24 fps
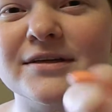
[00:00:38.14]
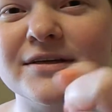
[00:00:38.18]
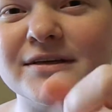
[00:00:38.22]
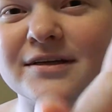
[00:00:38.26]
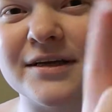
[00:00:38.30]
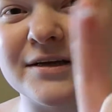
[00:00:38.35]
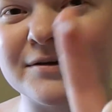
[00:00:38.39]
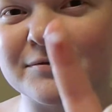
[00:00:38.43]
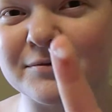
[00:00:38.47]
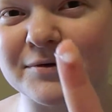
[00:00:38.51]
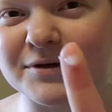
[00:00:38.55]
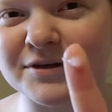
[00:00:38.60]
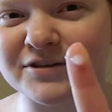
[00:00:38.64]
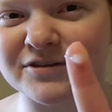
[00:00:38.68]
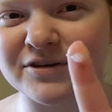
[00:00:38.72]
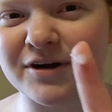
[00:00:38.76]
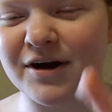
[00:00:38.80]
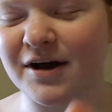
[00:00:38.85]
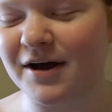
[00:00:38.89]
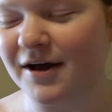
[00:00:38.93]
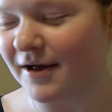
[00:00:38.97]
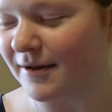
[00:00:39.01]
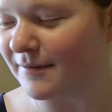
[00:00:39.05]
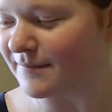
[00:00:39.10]
get one
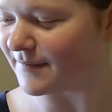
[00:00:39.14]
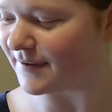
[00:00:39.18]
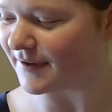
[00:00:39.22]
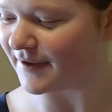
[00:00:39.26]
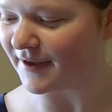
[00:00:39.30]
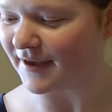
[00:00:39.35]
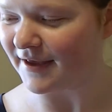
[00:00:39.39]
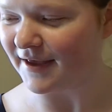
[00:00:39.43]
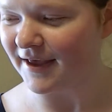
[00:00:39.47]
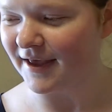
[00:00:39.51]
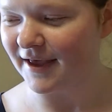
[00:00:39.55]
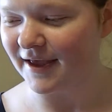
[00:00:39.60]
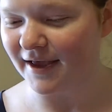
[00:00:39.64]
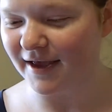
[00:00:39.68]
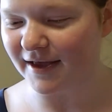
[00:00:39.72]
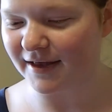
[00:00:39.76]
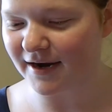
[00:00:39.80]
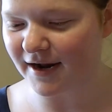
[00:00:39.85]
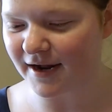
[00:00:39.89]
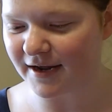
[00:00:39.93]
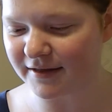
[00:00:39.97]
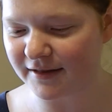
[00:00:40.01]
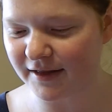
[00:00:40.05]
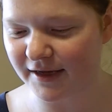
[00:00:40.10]
drop. And
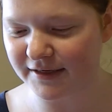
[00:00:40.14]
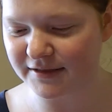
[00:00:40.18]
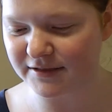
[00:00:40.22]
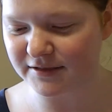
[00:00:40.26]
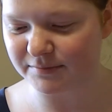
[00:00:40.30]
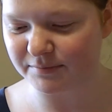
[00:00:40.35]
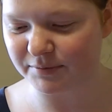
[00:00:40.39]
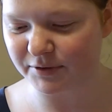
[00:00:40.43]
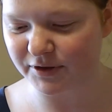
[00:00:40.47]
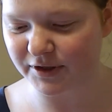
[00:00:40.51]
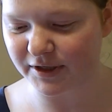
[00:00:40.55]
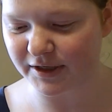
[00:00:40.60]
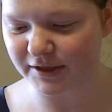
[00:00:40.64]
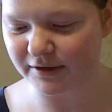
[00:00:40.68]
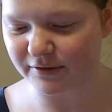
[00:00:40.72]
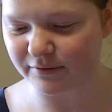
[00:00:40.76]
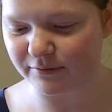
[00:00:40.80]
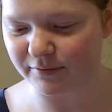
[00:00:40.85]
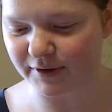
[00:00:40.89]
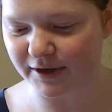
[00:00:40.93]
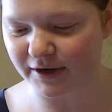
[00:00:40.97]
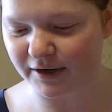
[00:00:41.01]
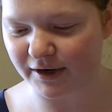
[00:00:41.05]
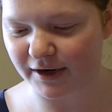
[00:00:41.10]
I like to put it
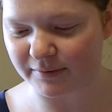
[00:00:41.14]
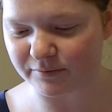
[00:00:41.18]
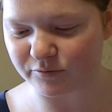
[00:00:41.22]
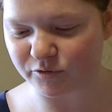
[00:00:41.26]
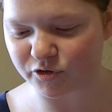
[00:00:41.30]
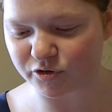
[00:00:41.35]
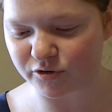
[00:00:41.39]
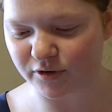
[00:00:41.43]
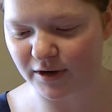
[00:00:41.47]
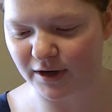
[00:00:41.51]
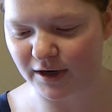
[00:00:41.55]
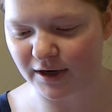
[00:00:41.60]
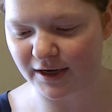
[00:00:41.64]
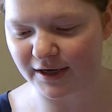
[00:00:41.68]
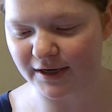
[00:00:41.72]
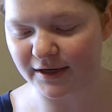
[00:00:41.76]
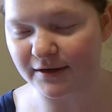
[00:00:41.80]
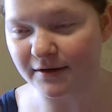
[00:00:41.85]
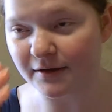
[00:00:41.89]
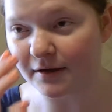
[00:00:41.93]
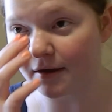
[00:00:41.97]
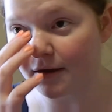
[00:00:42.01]
where I'm dry,